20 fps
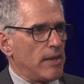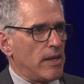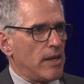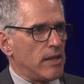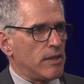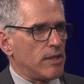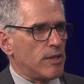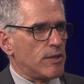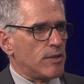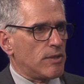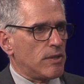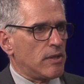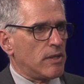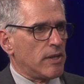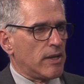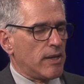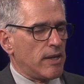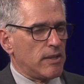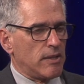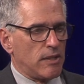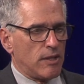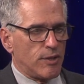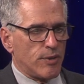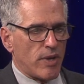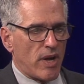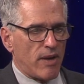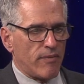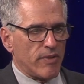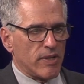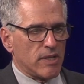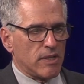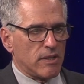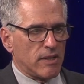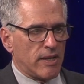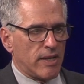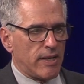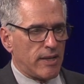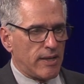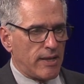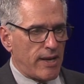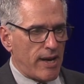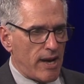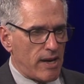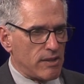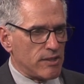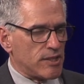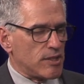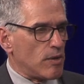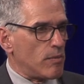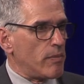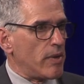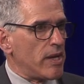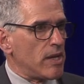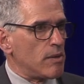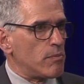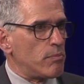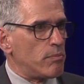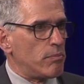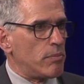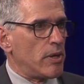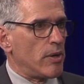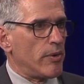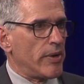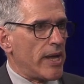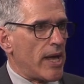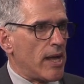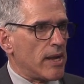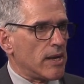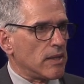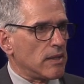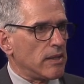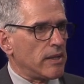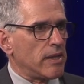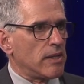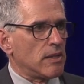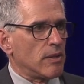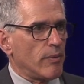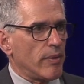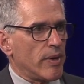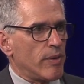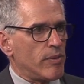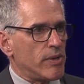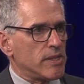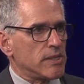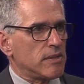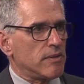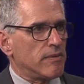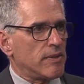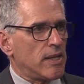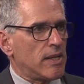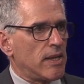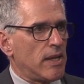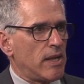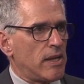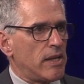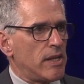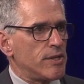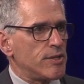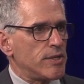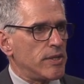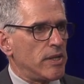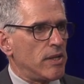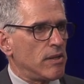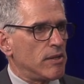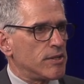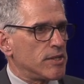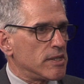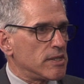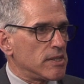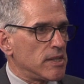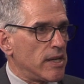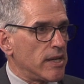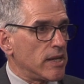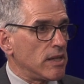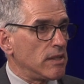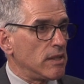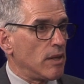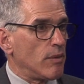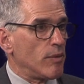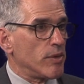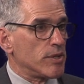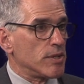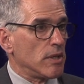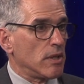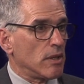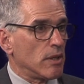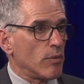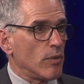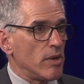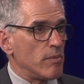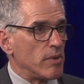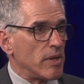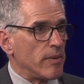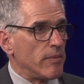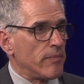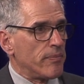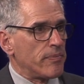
And the, the, the traffic counts are made periodically at the request of the town engineer, just like in the original agreement